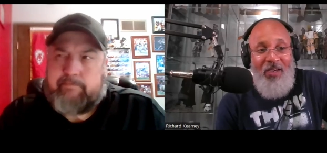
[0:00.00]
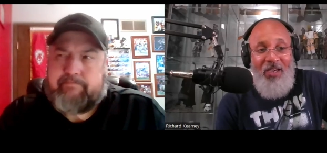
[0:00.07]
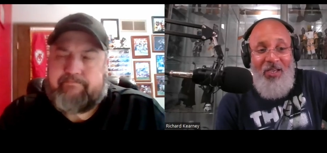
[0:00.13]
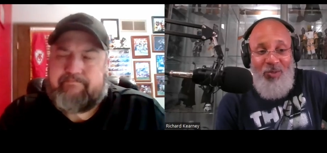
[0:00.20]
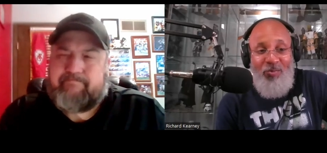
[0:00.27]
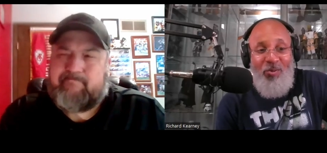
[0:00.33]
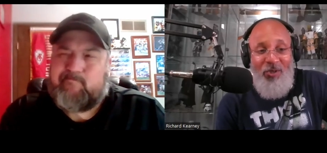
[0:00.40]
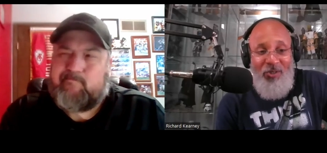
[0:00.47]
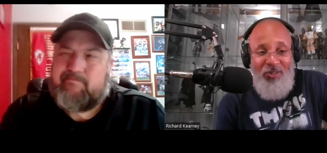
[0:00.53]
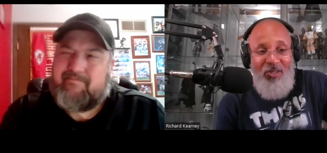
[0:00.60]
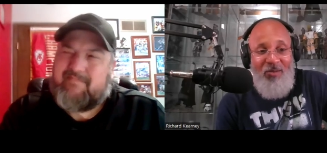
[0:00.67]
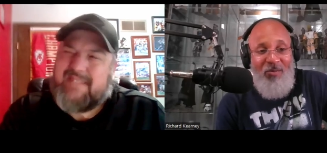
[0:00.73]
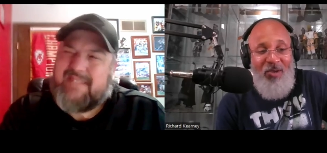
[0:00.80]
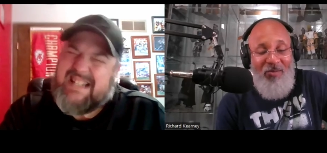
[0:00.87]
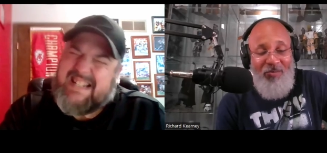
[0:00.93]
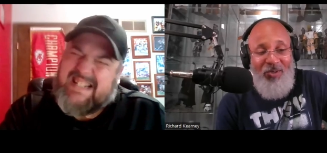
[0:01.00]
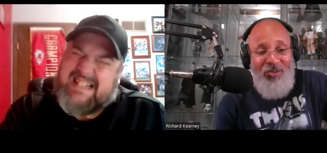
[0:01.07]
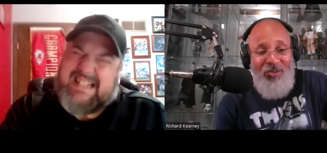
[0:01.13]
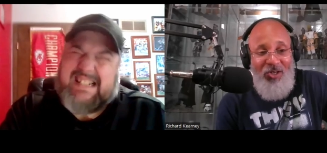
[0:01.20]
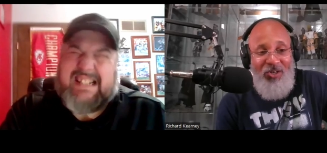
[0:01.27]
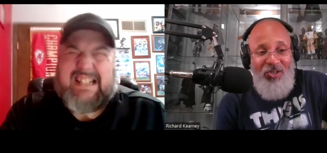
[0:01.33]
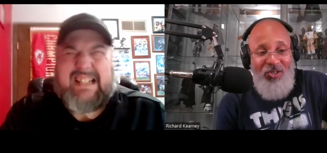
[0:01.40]
Speaker 1: He's put them in
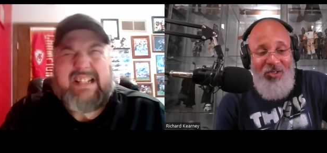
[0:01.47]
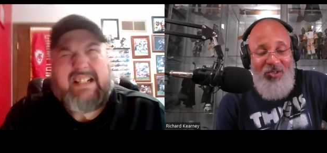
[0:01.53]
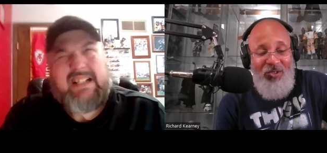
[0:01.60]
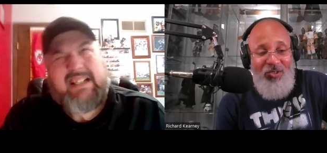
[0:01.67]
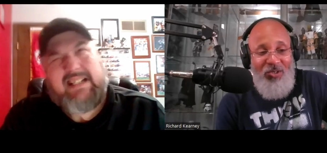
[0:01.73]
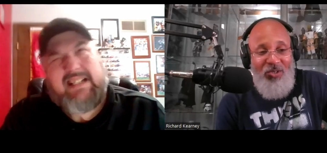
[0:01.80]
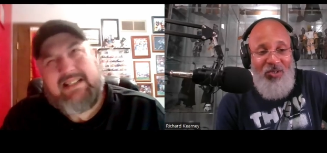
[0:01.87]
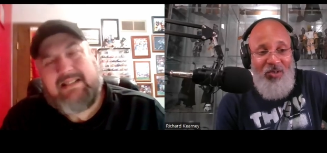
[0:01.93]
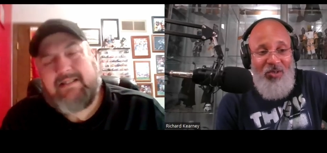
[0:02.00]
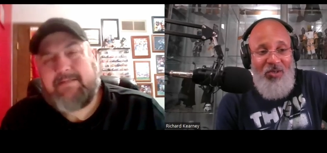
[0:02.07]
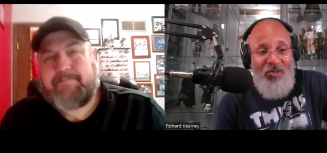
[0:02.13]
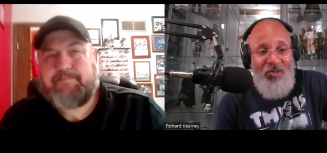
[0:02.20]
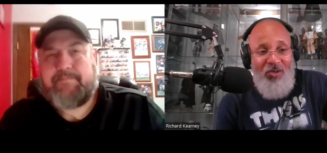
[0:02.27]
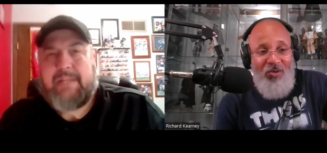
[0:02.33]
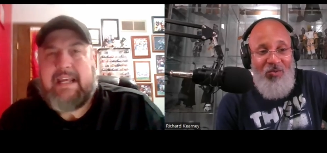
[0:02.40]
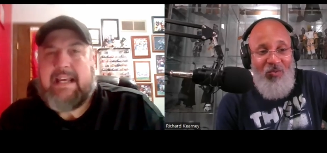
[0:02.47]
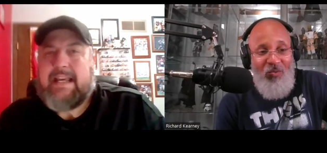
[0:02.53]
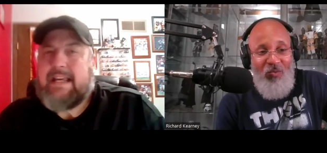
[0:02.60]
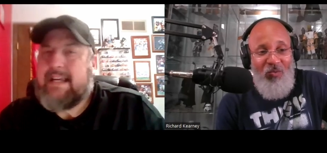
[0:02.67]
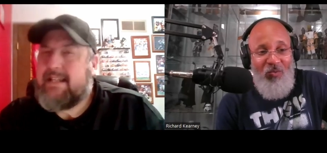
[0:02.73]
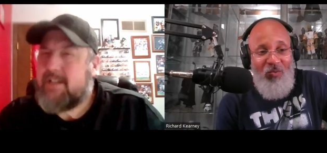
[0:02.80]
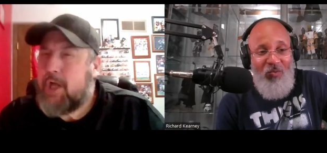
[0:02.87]
positions.
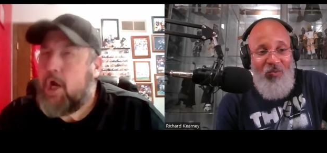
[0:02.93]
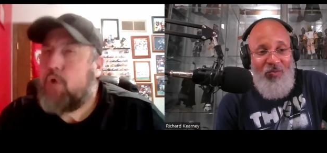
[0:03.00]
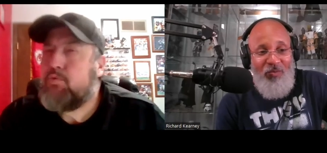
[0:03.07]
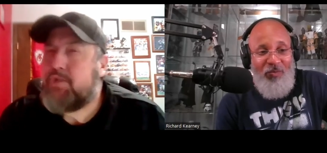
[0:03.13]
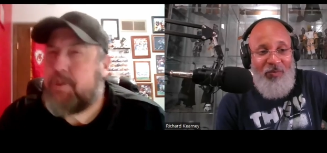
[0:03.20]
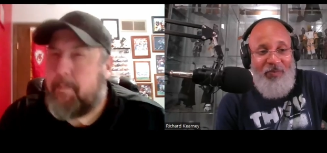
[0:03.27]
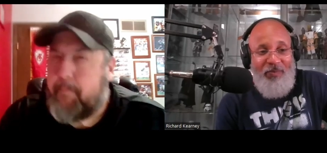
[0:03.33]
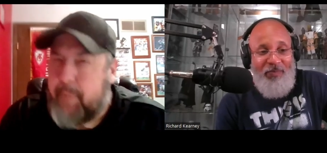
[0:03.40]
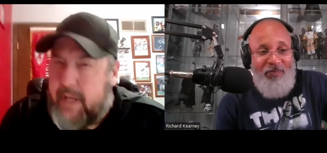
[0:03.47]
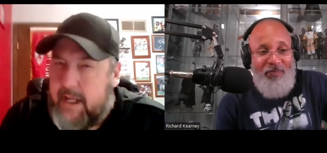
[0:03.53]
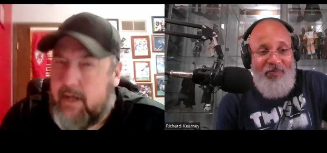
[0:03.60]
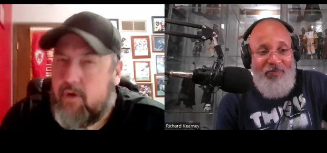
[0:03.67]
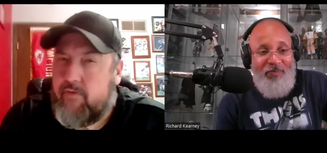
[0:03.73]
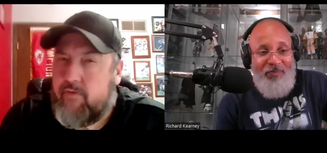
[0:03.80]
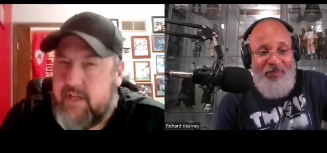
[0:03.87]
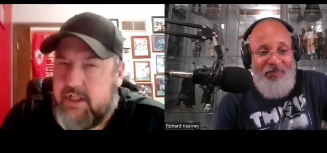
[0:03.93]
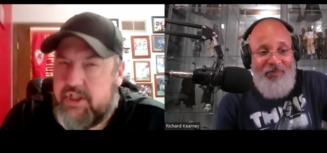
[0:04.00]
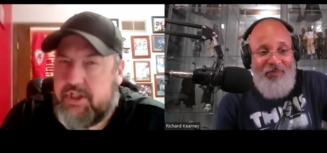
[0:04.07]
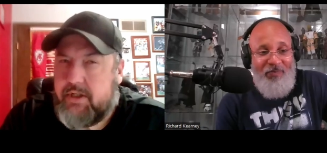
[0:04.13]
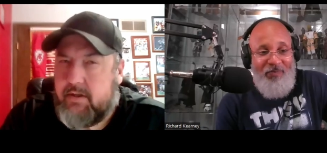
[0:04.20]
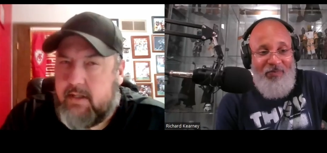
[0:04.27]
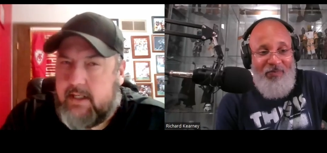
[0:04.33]
Speaker 2: He's coached better
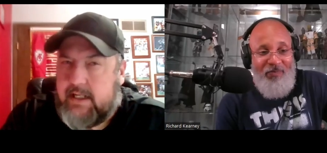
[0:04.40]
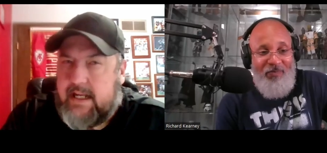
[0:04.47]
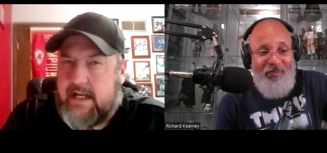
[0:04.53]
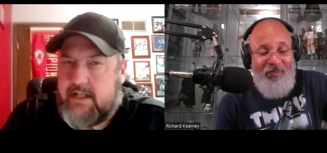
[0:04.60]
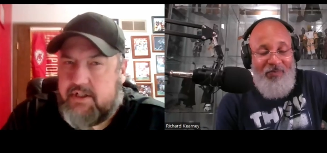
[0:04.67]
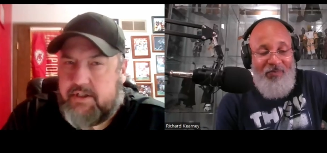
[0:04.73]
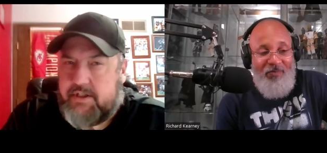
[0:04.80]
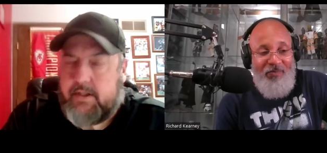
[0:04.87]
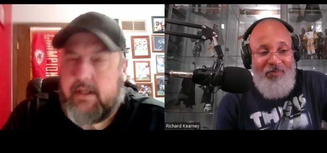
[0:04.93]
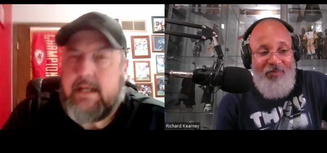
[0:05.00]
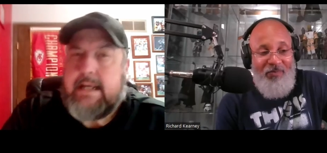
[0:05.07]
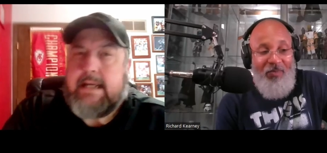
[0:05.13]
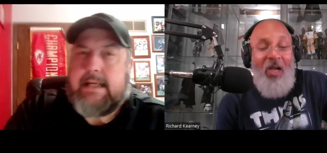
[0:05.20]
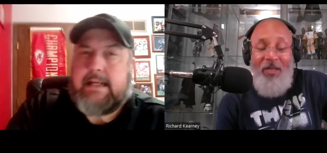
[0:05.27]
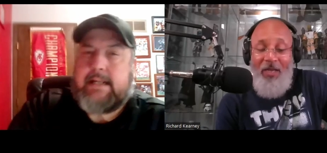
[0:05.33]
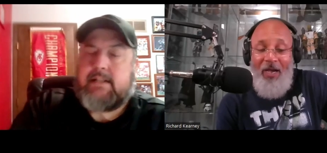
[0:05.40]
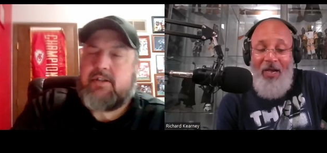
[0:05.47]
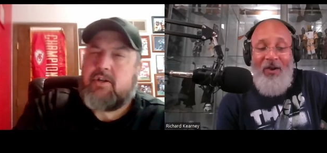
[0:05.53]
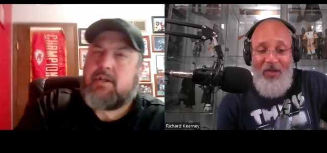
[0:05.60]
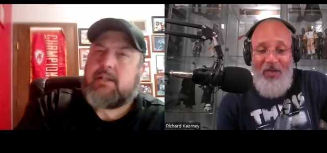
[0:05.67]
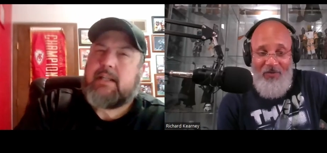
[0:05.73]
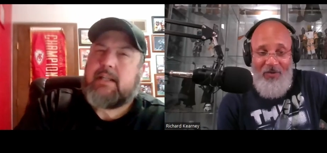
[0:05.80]
this year than last year.
Speaker 1: Oh, yeah, I'll
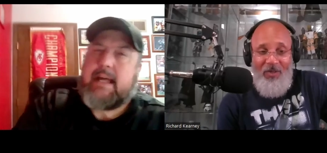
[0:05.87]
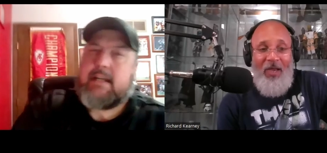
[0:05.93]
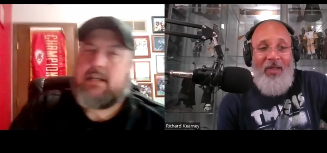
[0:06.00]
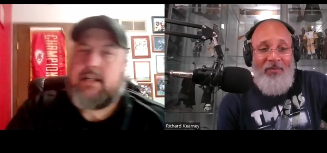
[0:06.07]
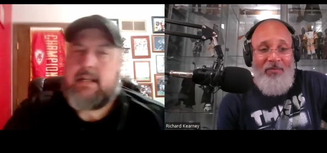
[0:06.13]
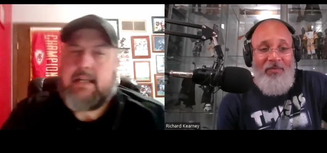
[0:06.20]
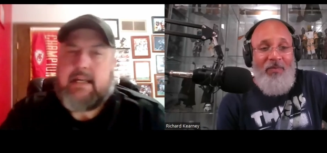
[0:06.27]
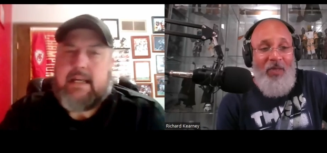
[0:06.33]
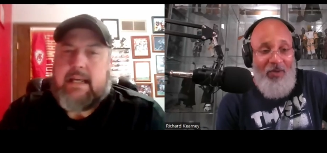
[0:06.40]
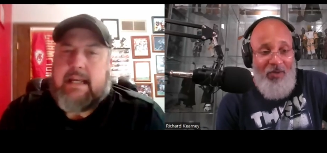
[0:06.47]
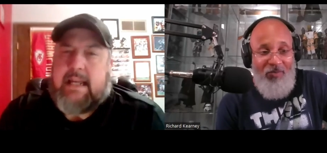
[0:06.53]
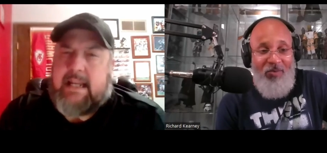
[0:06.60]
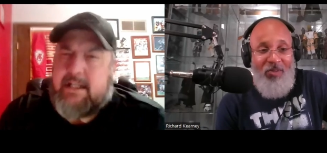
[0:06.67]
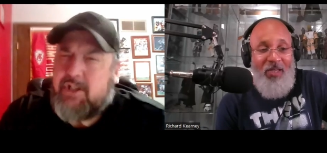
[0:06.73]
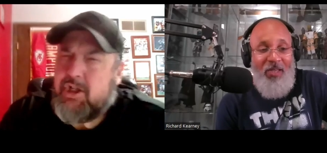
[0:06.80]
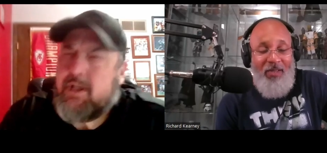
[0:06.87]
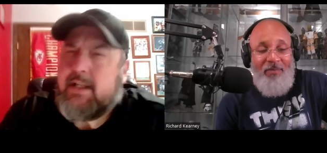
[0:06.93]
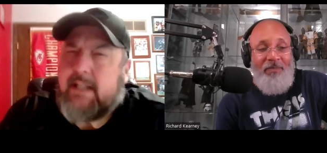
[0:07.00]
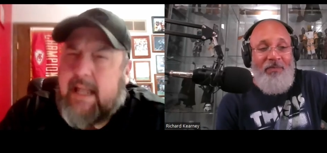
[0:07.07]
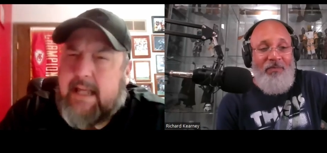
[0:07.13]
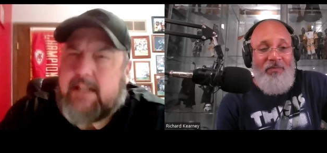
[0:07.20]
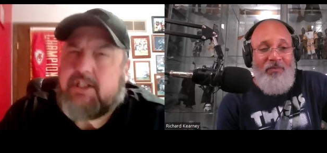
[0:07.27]
give you that.
Speaker 2: He took a
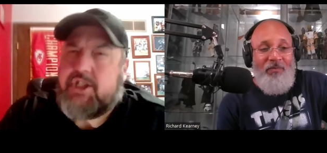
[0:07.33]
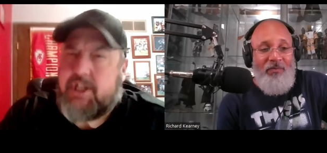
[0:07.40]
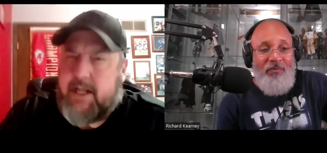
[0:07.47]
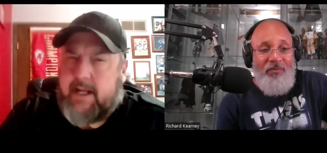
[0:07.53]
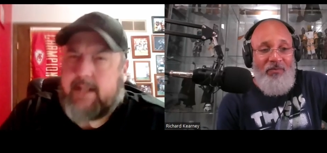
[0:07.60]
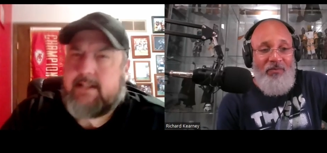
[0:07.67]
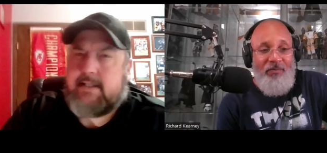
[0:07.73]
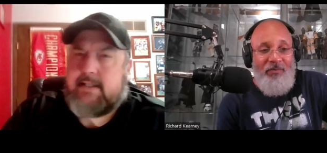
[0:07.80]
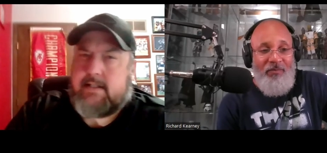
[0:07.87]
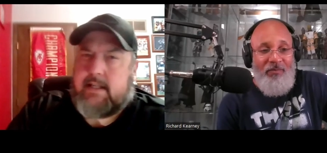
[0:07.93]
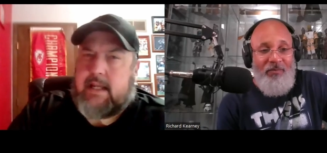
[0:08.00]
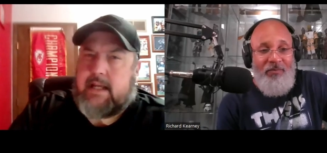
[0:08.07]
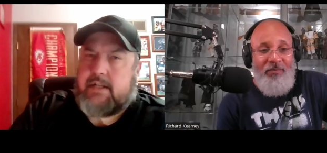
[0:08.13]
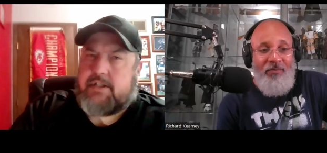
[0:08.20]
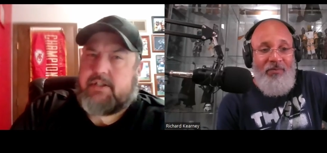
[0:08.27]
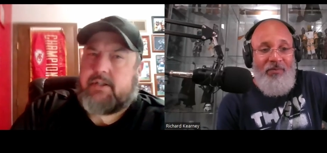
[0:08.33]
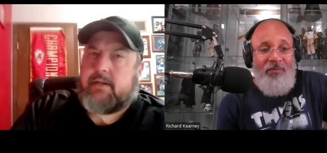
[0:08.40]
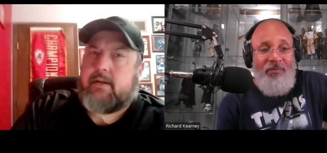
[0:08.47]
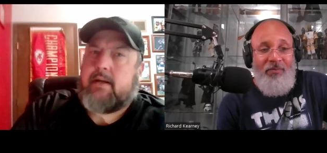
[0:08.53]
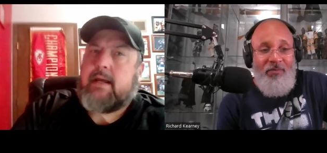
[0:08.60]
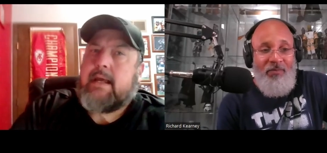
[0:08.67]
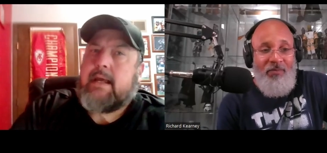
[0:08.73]
lot of chances last year.